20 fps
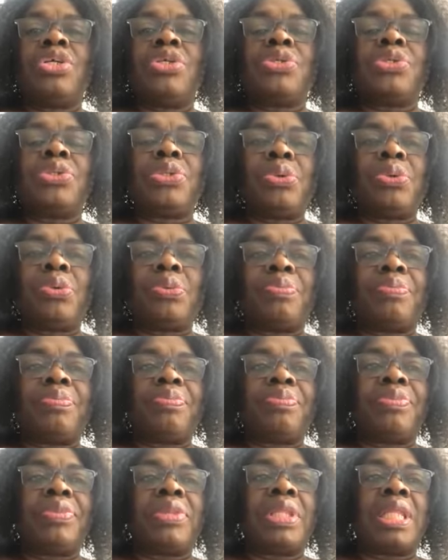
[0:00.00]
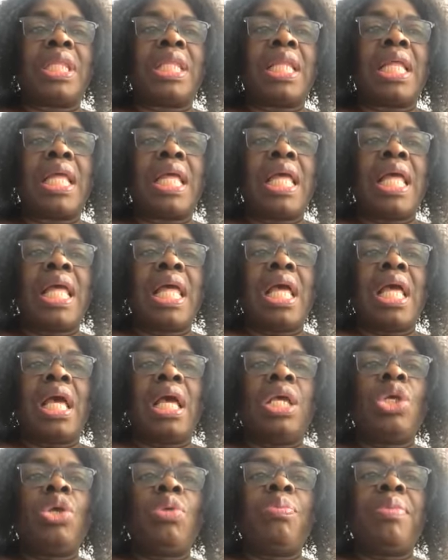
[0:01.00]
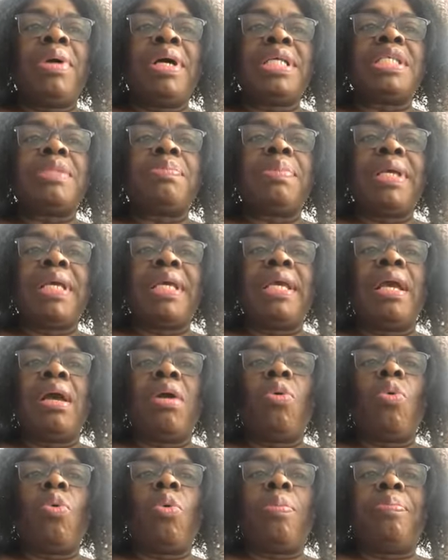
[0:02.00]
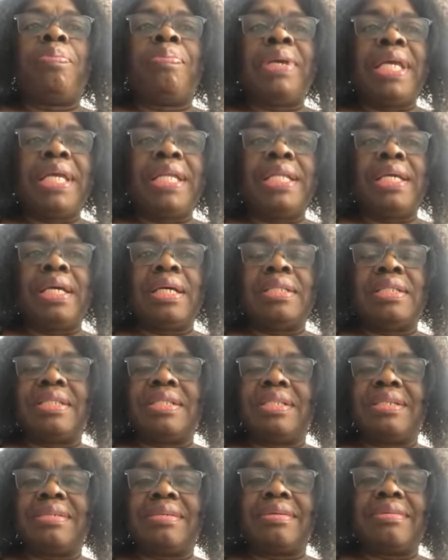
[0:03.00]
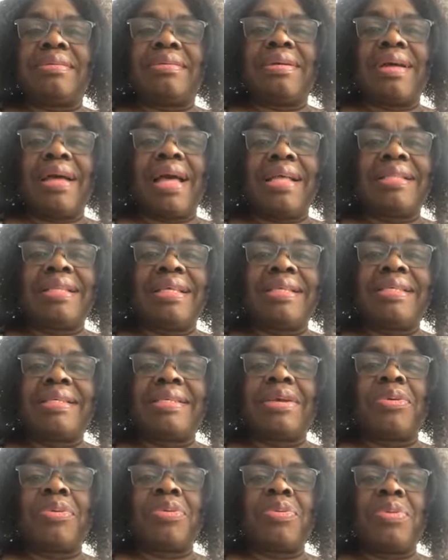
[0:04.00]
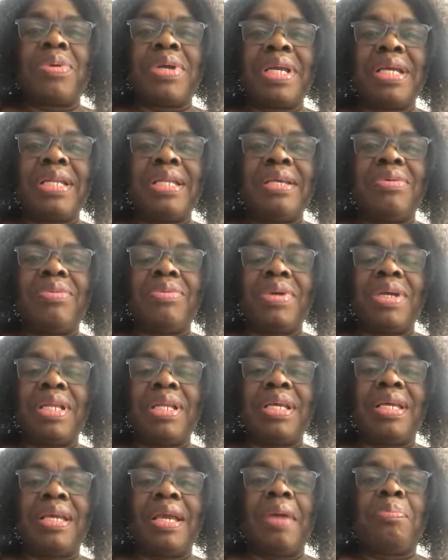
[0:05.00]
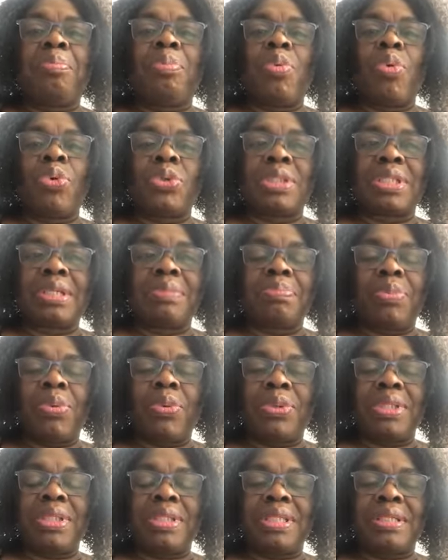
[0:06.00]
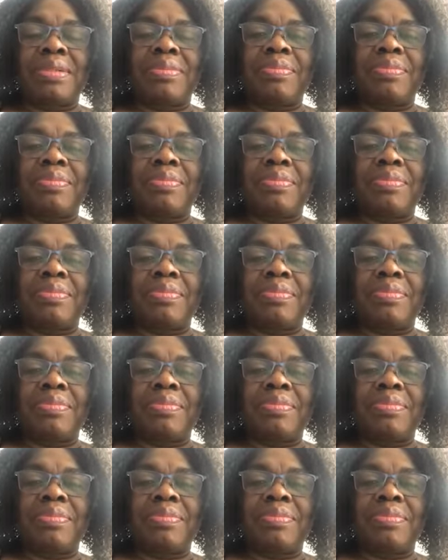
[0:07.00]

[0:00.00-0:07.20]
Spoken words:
So you must be obedient. And this is a really, really important point.